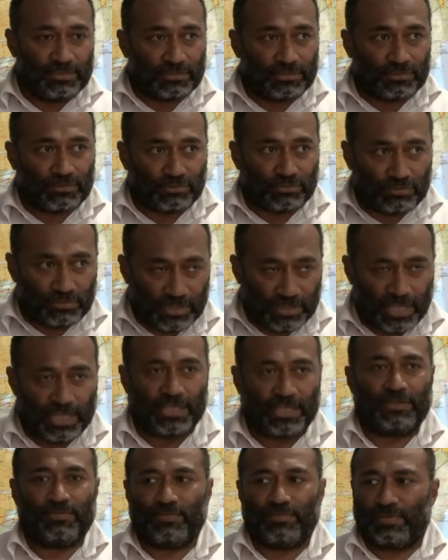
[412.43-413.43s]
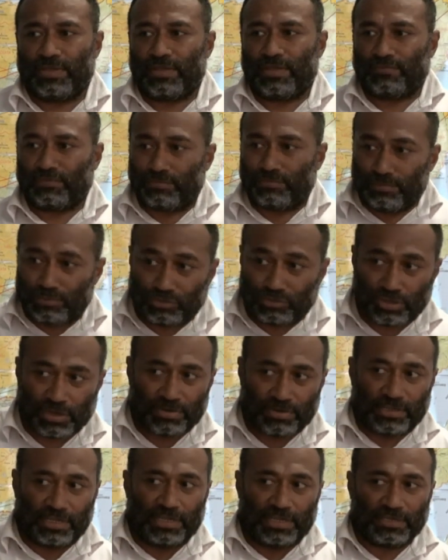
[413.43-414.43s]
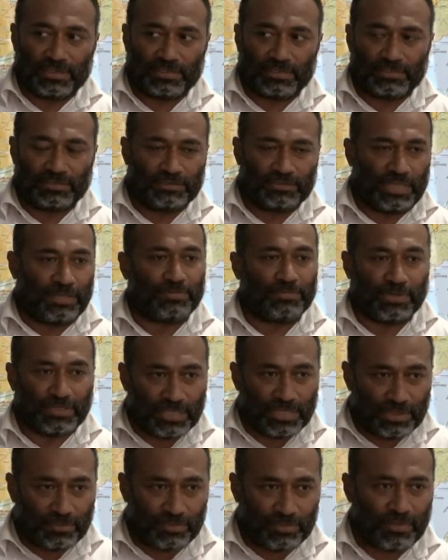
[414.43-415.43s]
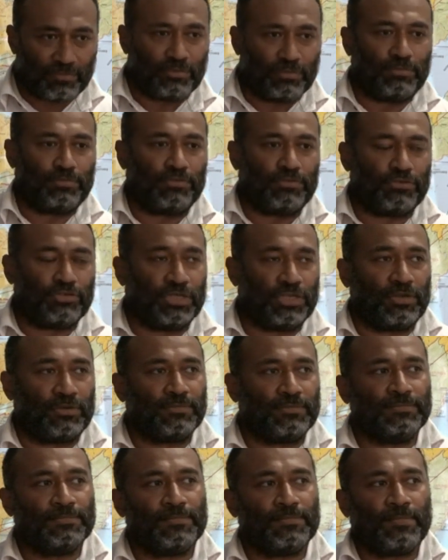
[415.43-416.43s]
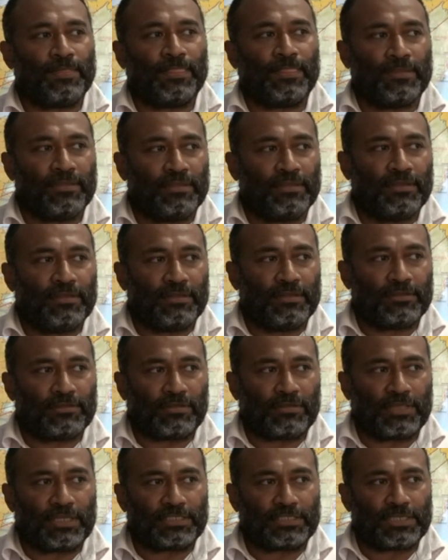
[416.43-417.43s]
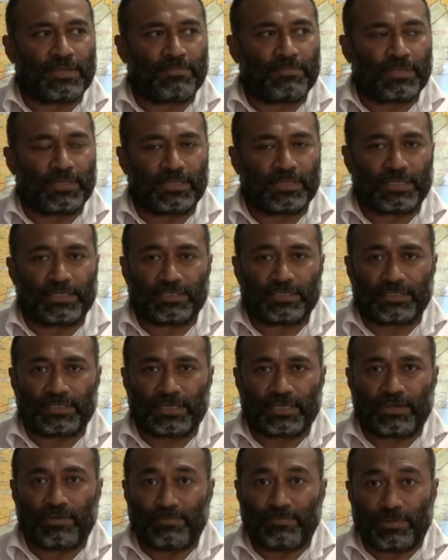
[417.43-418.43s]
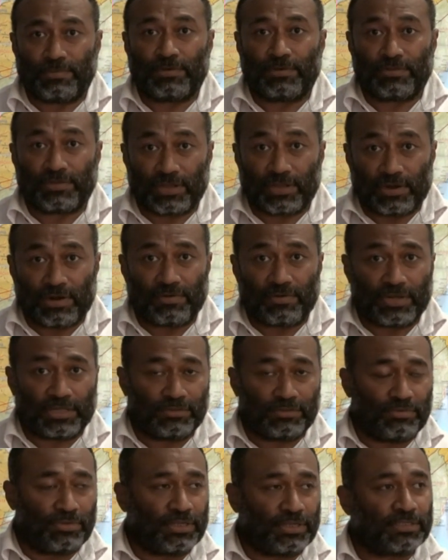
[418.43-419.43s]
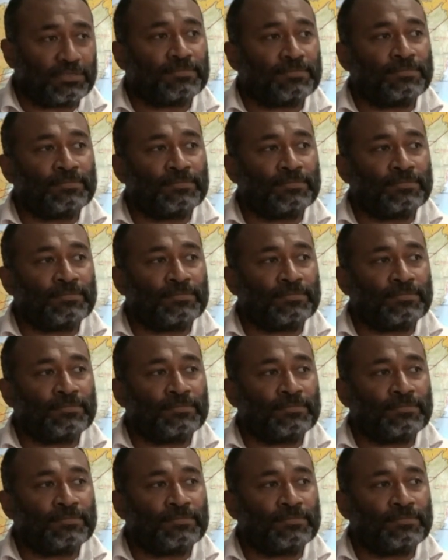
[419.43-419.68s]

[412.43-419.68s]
So today we have to push out again. Every day we have to push out. So that's something that uh, our people of the ground are doing.